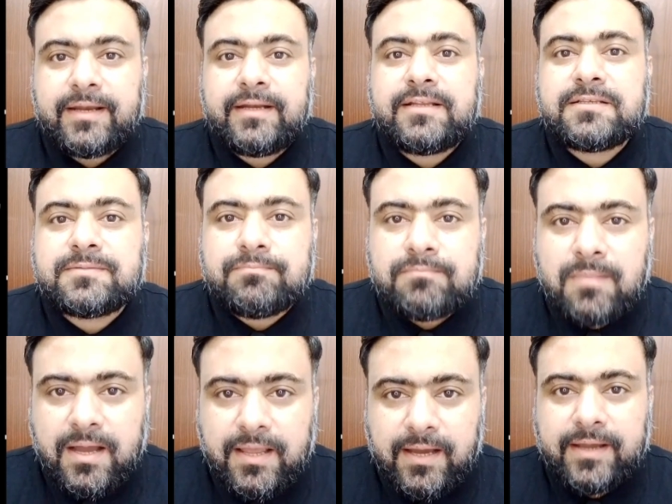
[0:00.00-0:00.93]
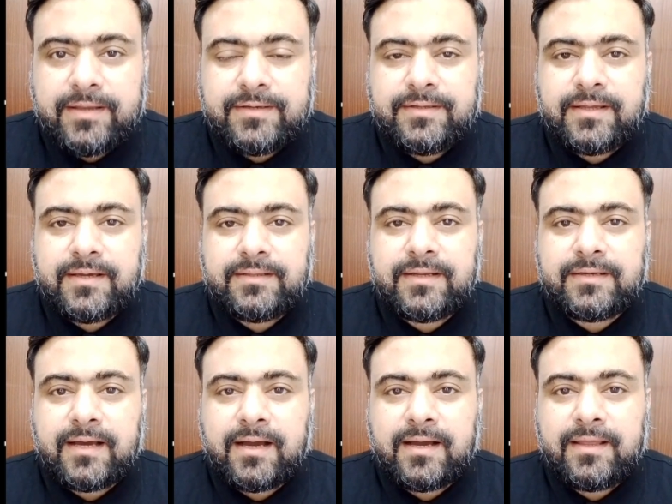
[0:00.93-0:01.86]
It is my idea
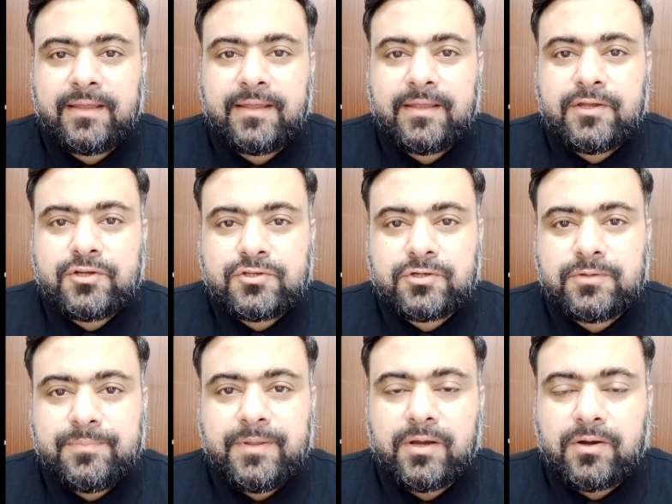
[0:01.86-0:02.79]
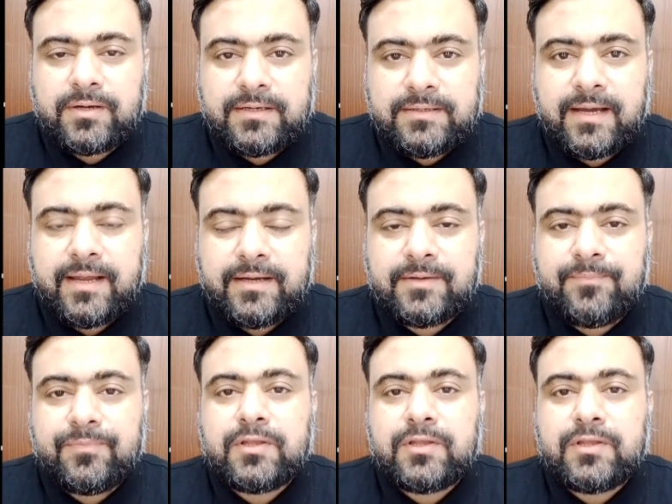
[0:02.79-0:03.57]
that I should be on a diet.